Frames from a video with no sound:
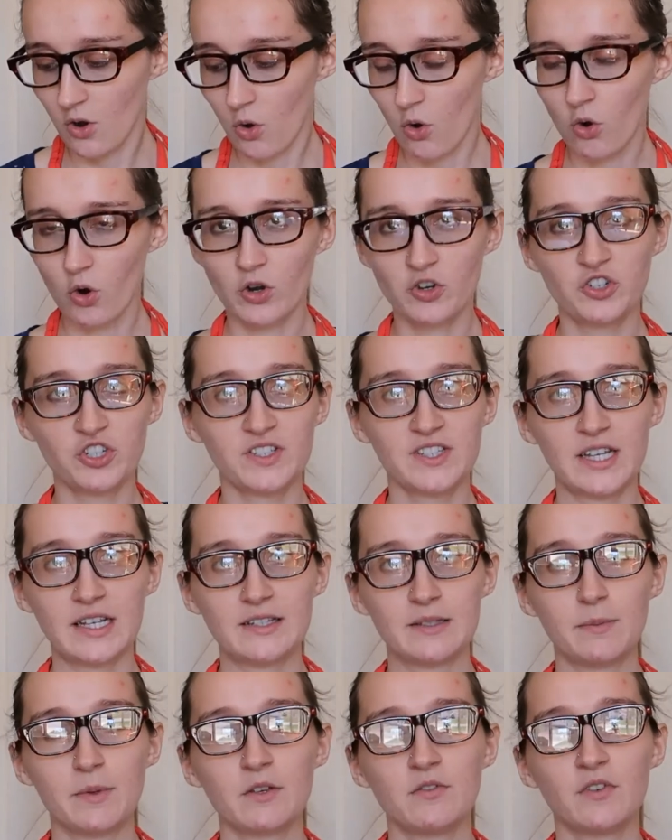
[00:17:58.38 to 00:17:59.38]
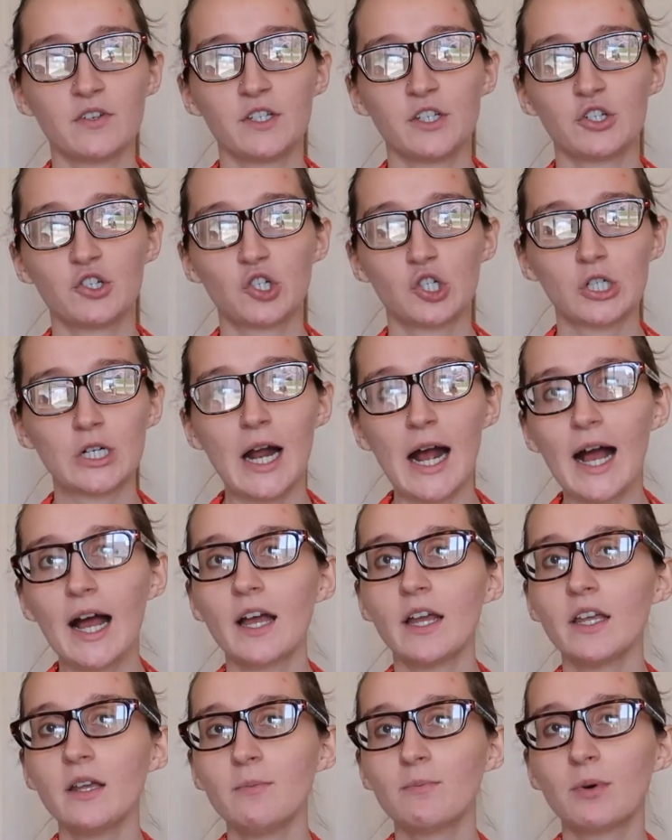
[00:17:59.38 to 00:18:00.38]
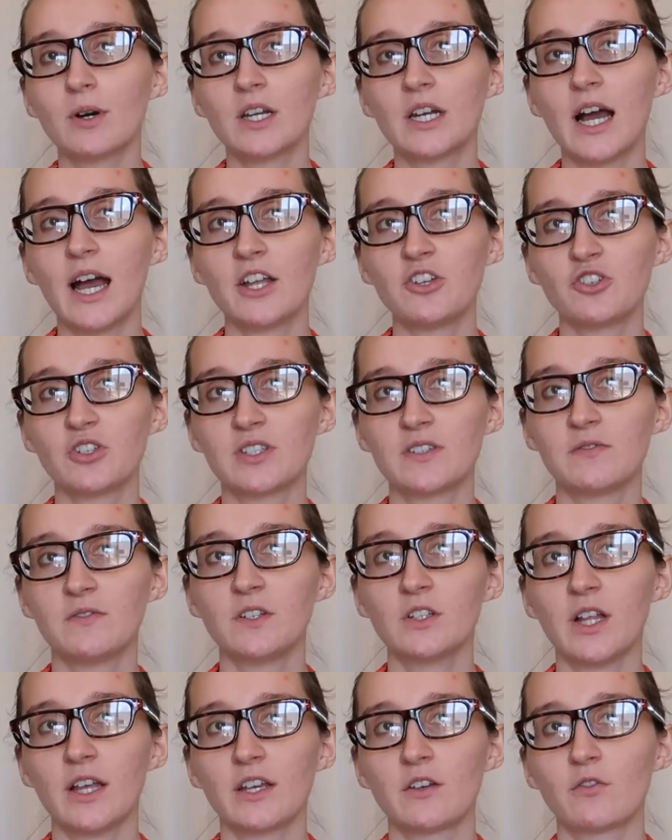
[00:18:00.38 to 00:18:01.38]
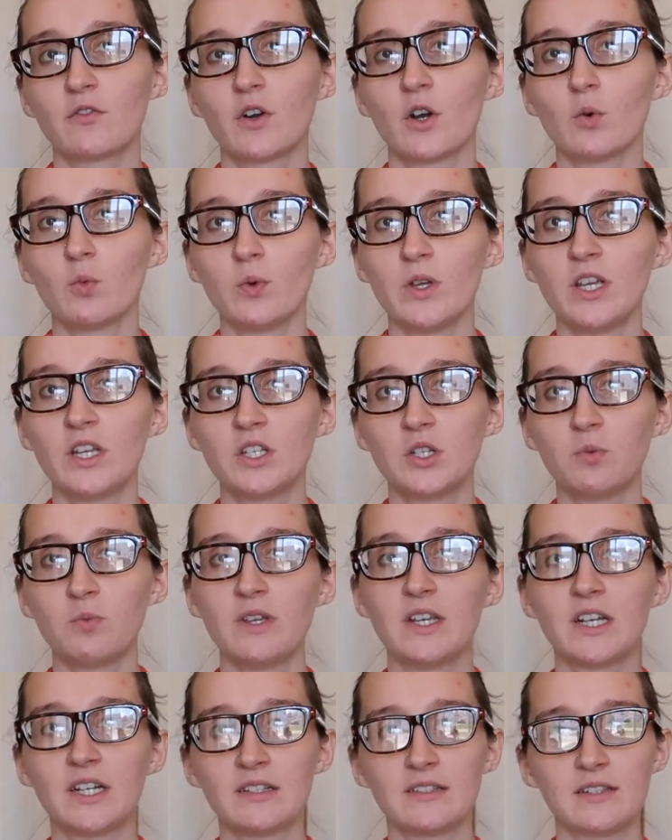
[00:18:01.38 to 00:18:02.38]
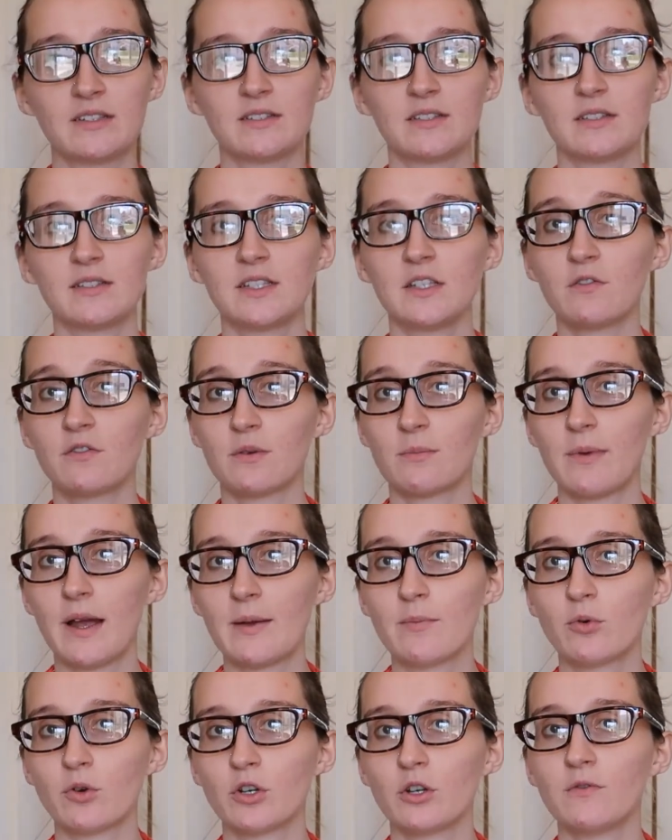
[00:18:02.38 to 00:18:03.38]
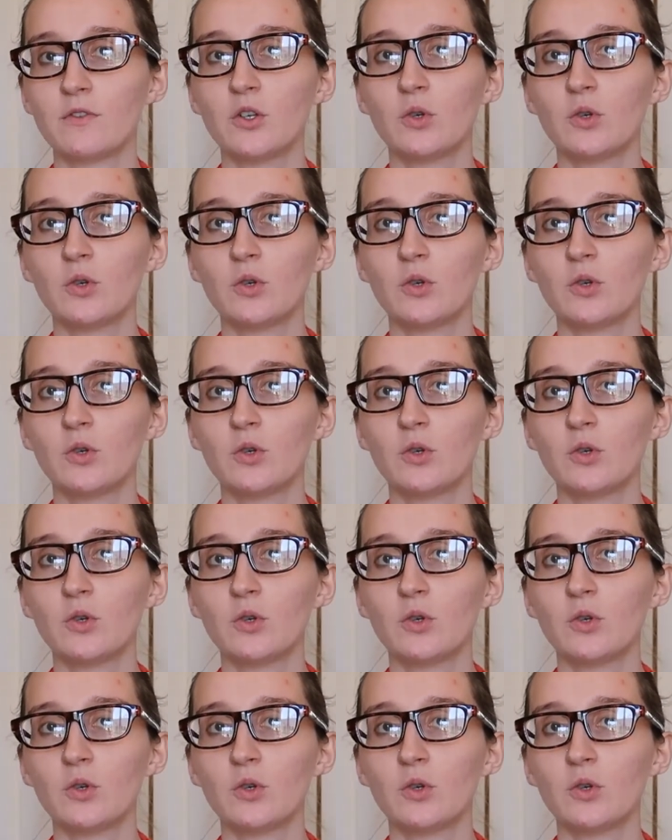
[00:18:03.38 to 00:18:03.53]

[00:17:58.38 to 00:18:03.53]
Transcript: Or just like something fun to try. But I just feel like for a week-to-week consistency, from my point of